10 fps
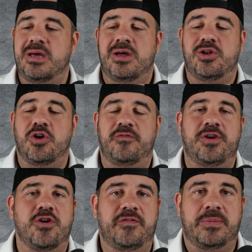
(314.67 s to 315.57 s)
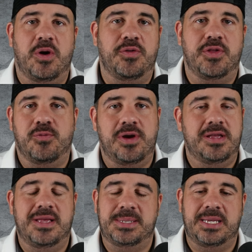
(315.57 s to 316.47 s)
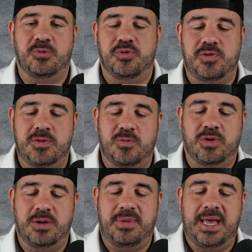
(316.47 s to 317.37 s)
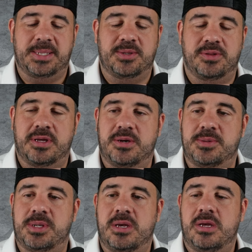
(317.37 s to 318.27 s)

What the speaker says: Nerfy, Yurfy, both in the red. That's not worth doing. We're going to pass on those.